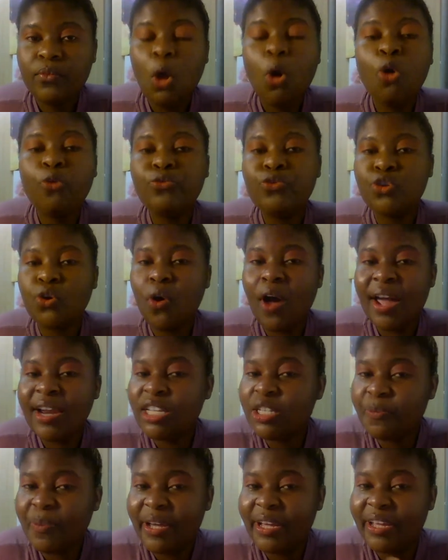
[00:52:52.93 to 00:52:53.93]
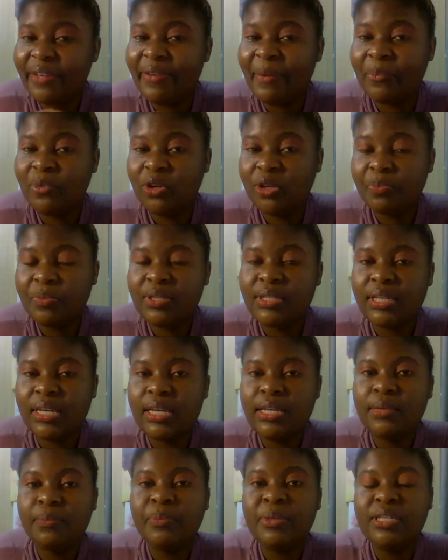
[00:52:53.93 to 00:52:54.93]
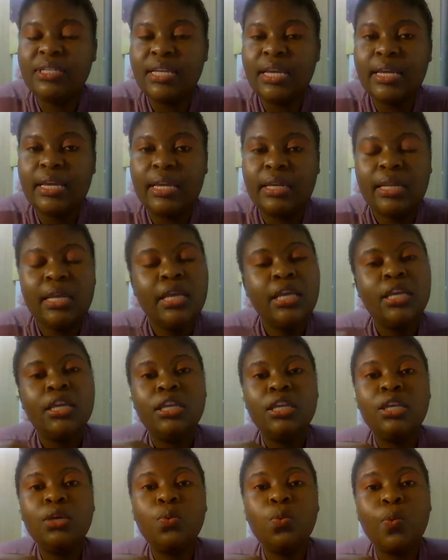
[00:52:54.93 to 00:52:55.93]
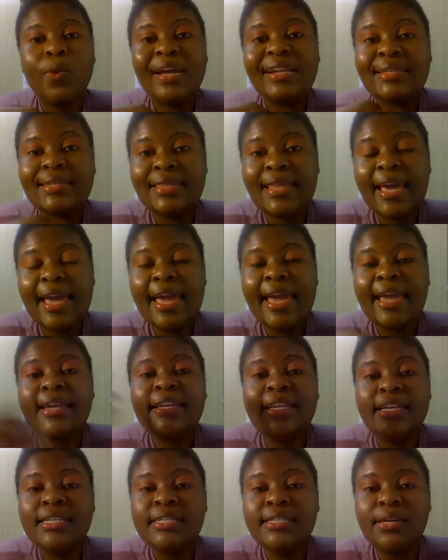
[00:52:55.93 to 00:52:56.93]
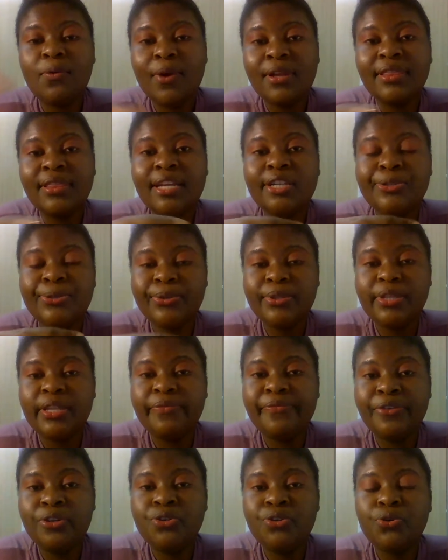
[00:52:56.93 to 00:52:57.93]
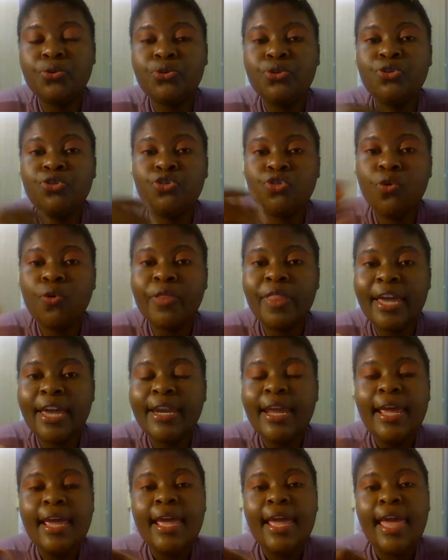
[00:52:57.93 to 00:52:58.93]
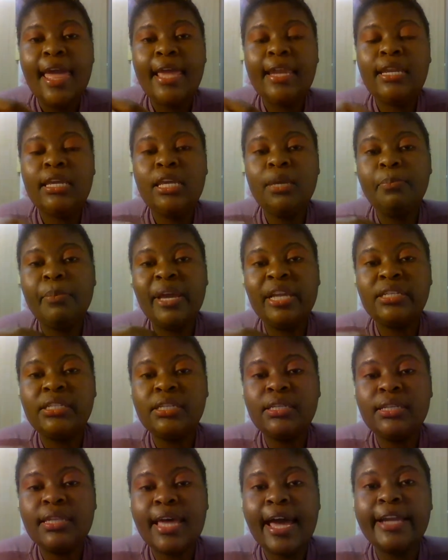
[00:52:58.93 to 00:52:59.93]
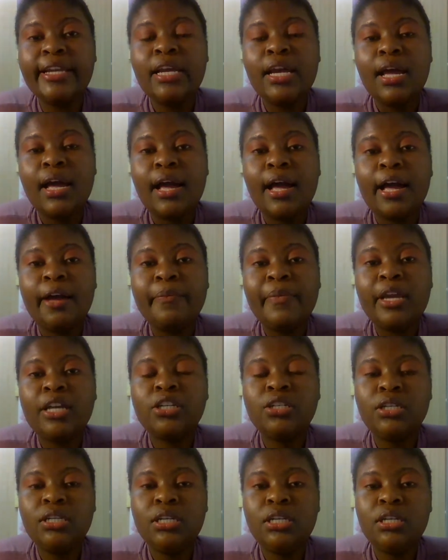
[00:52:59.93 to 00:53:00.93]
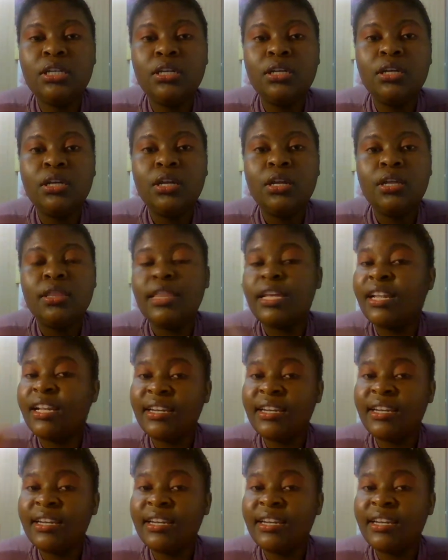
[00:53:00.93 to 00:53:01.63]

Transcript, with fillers: of Johannesburg, if I'm not mistaken. He went there and he's the one that took the video to show that. And he mentioned that um, actually the